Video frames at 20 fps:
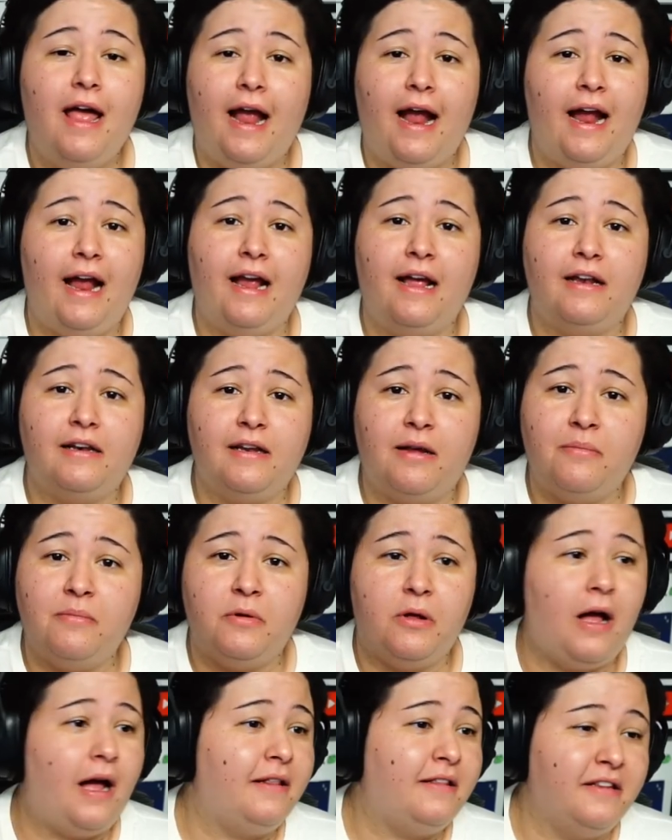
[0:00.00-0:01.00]
And
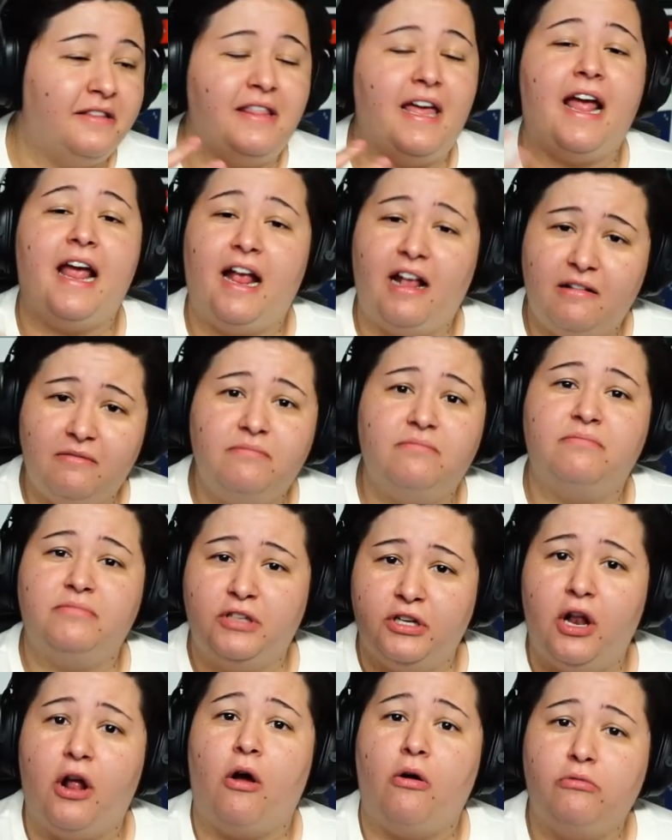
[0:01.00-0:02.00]
I'm glad that they,
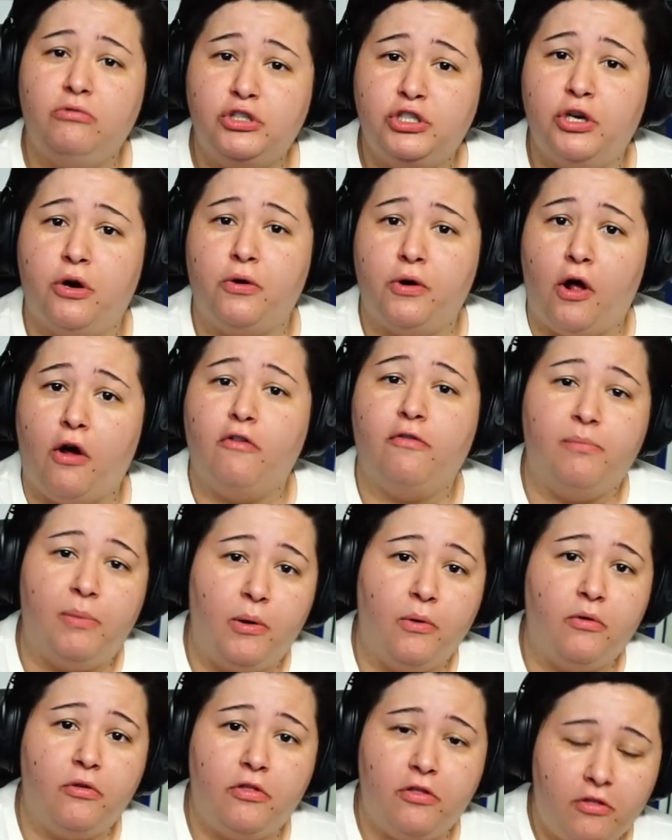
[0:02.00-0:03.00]
you know, showed off
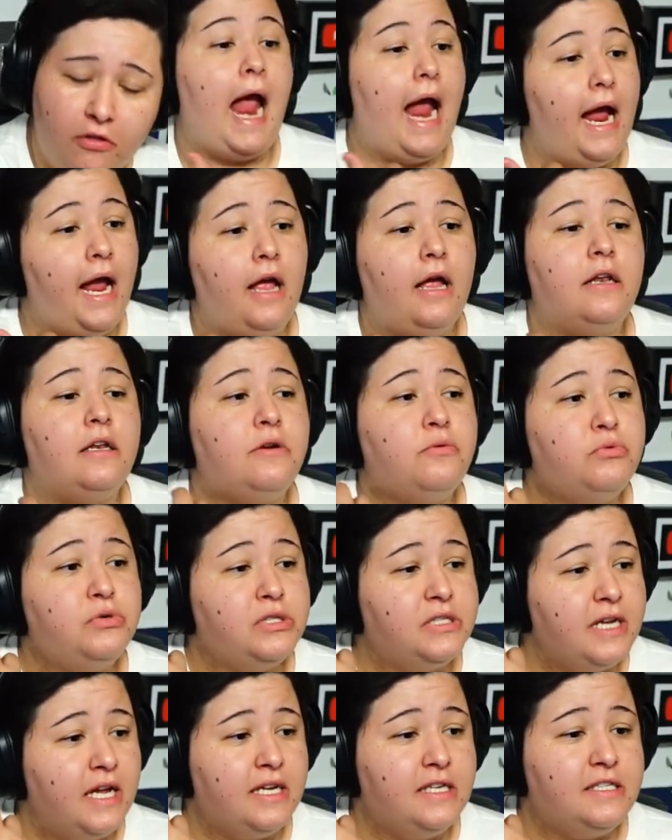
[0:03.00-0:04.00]
both. And it
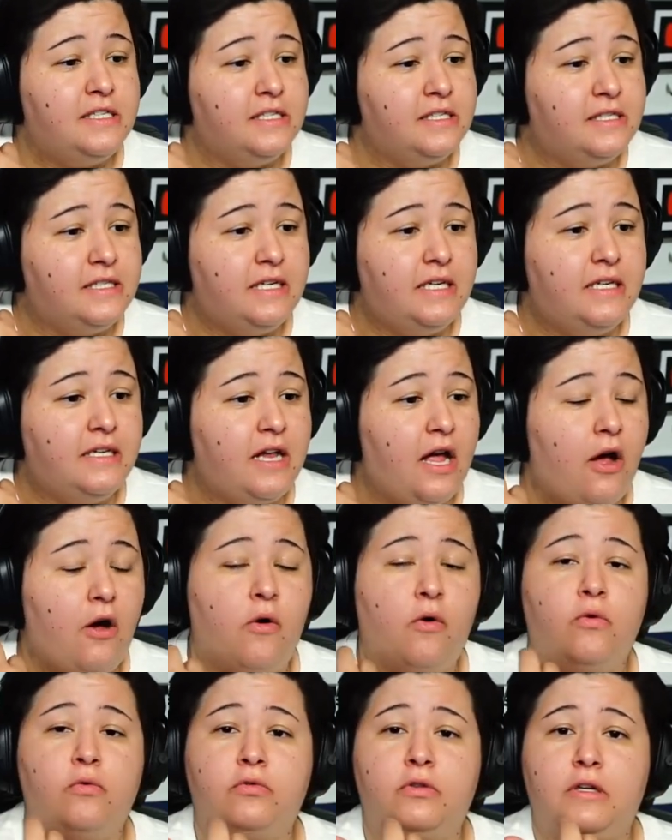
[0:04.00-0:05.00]
was nice to see not
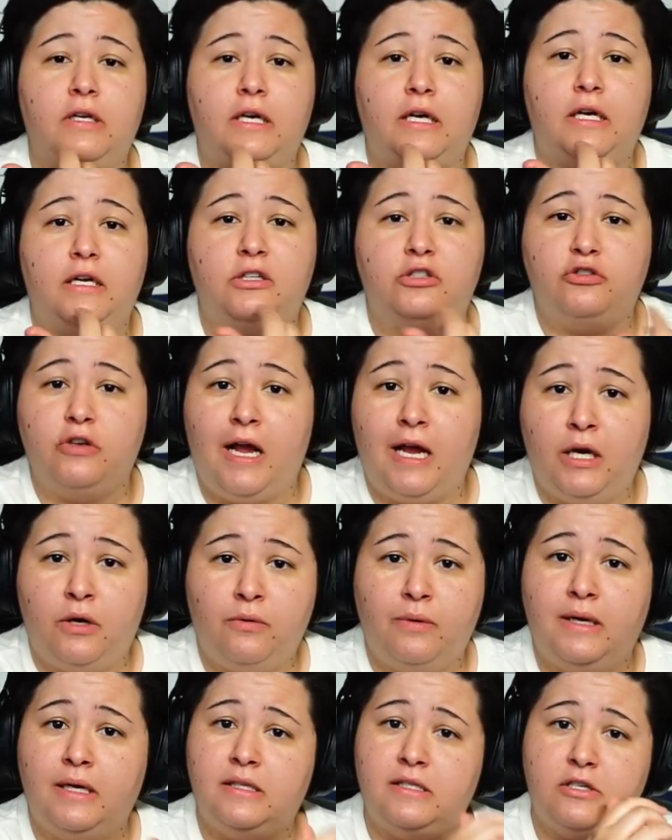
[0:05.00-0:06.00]
only drag
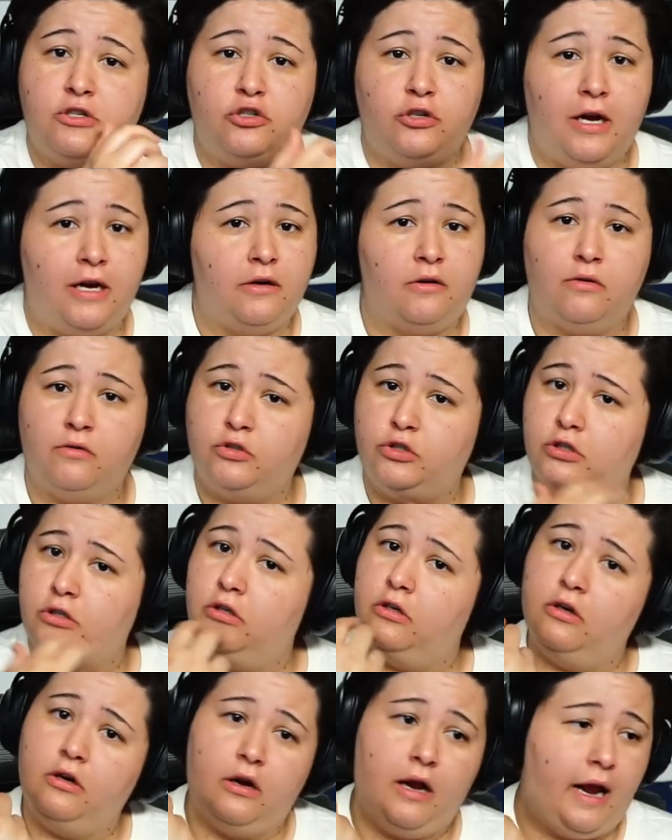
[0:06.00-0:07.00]
queens and drag
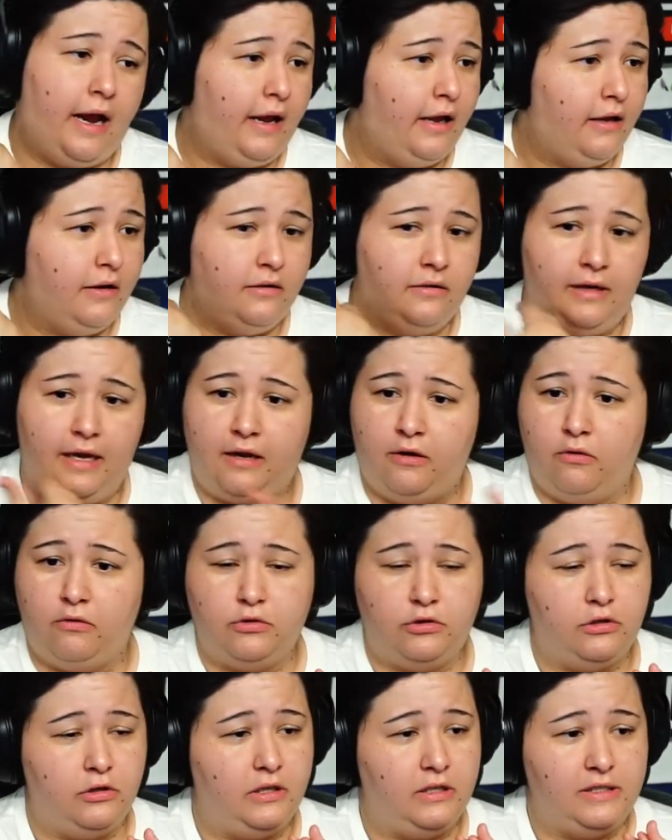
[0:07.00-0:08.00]
culture and gay
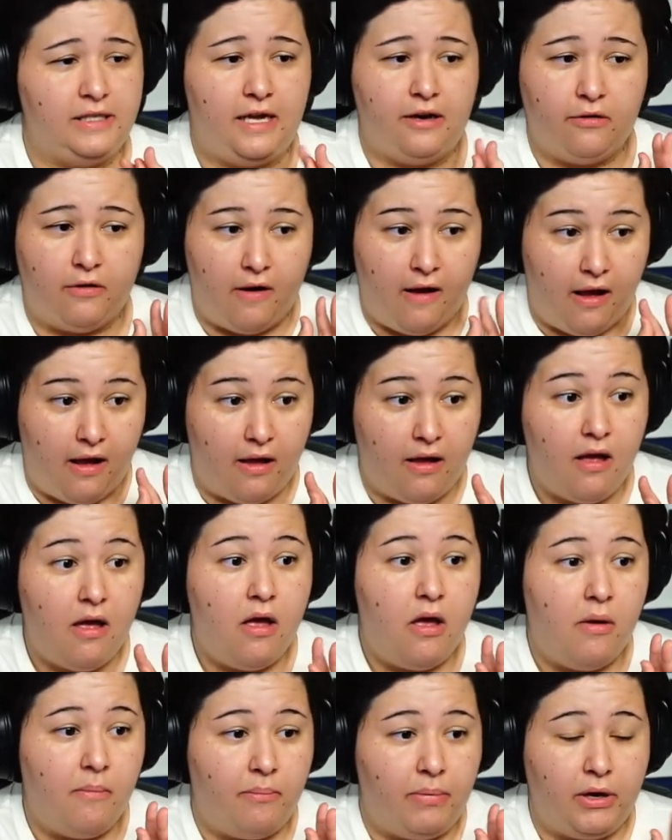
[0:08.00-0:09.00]
culture, etc.,
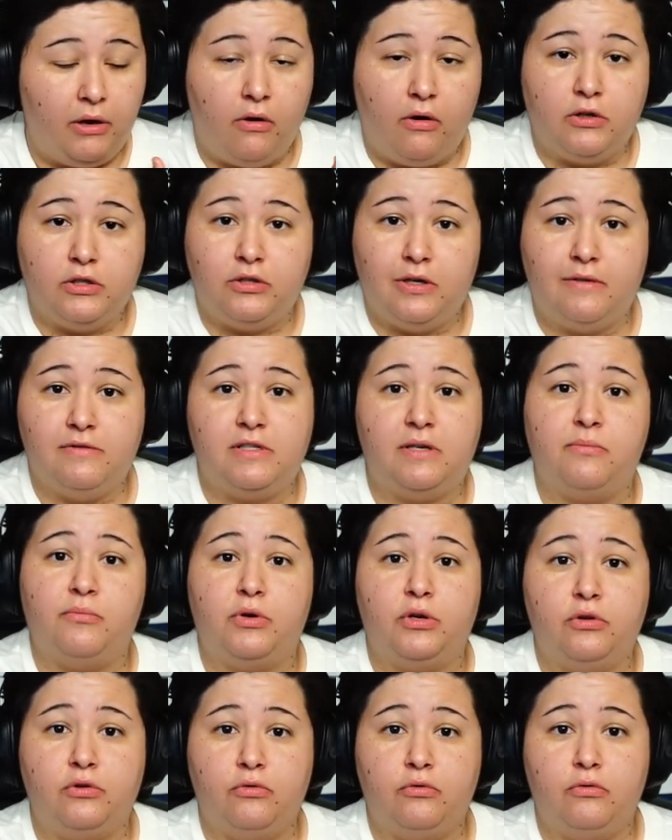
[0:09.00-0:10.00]
but you also have
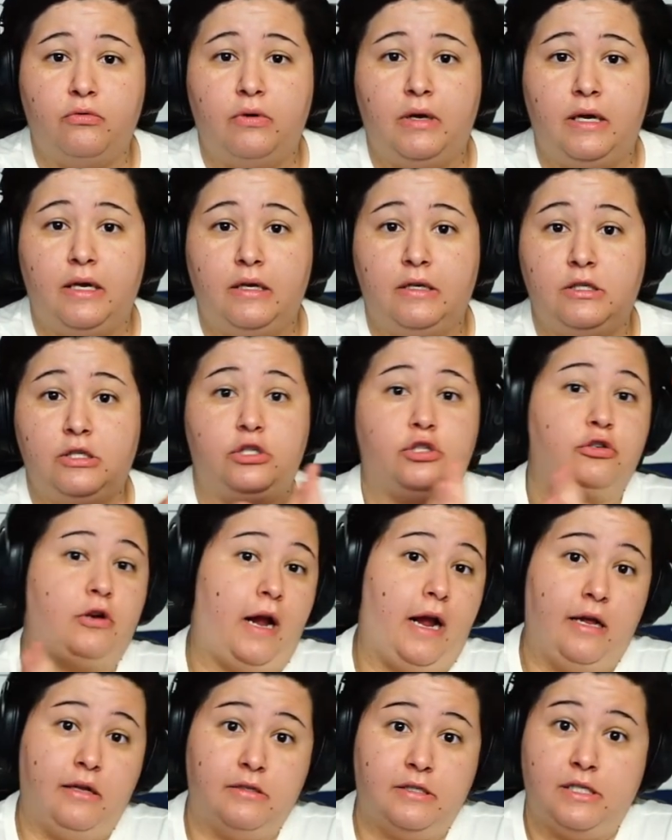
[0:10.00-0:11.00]
someone who is
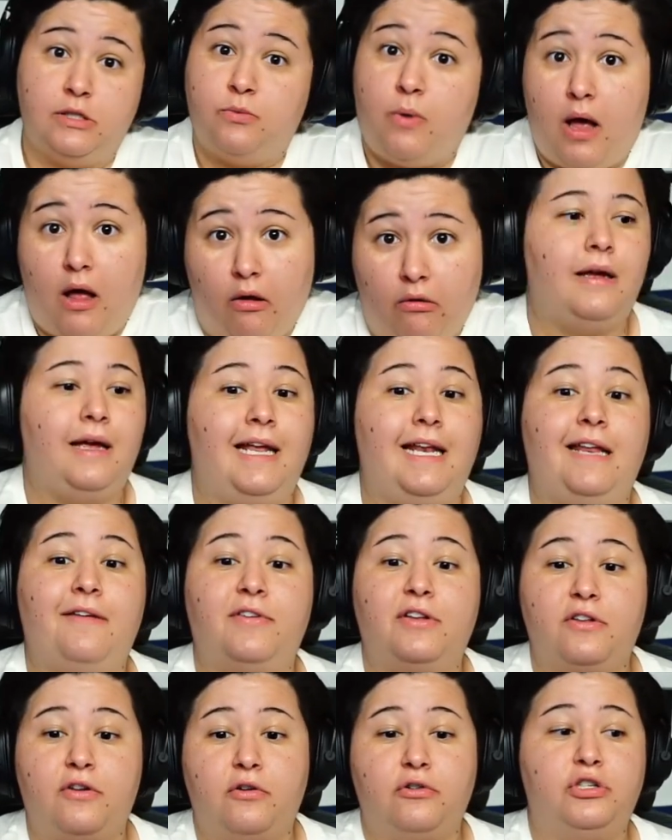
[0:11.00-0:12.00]
trans as well. And
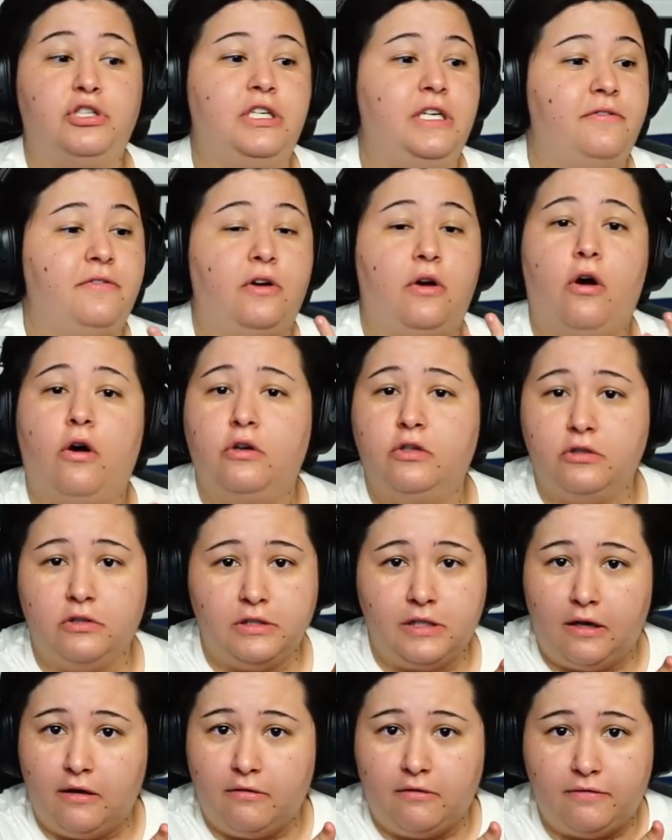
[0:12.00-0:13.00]
even though she even calls
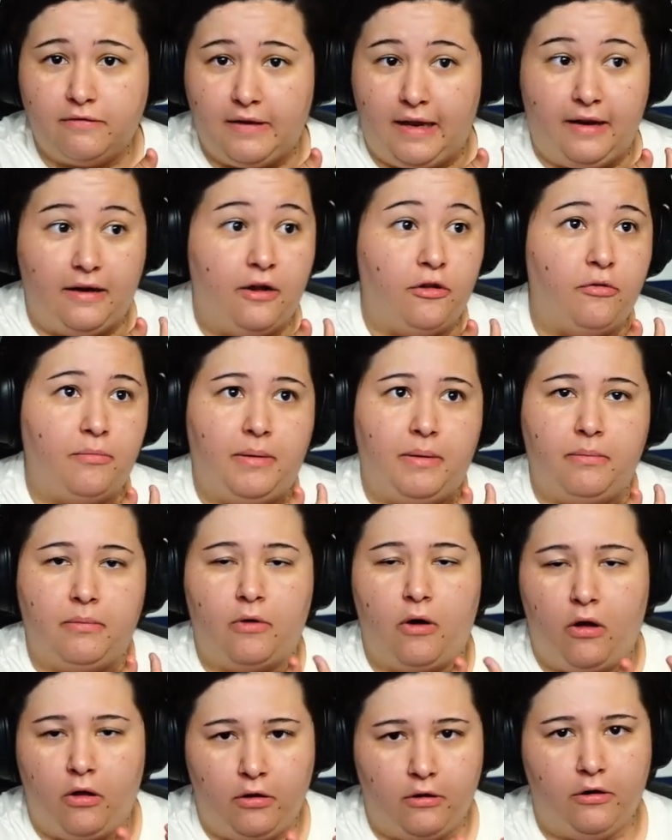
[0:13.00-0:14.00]
herself, and other people
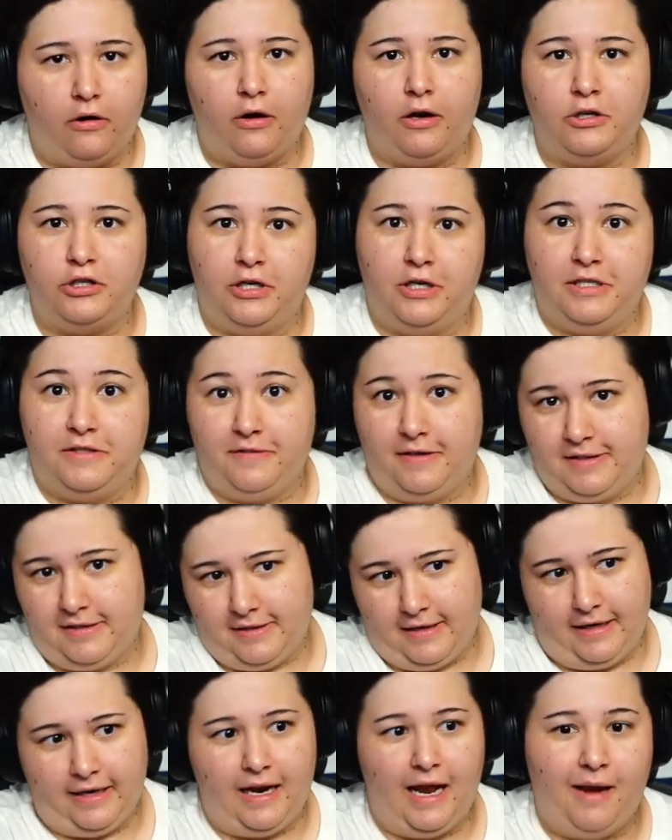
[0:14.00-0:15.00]
call her, a
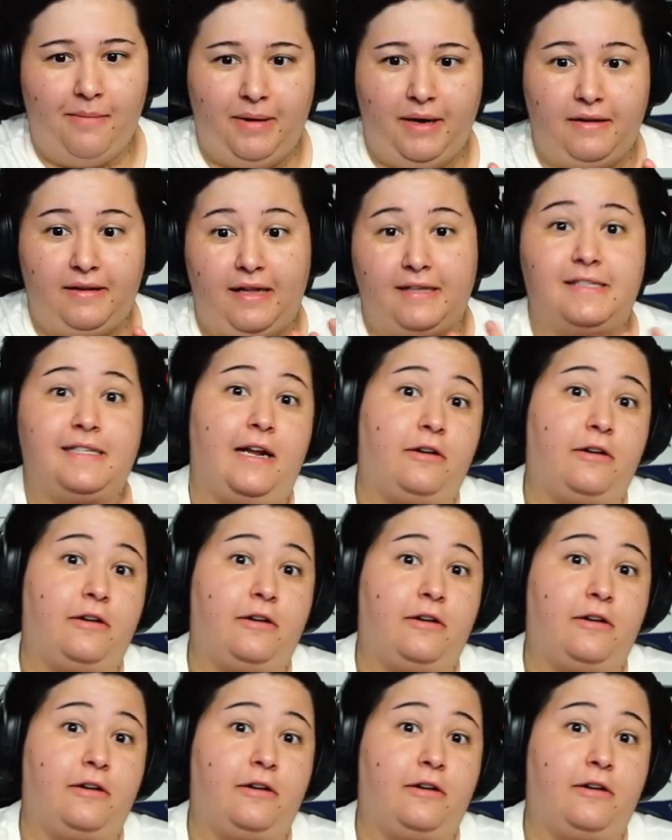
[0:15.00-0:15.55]
transvestite, I mean, that's an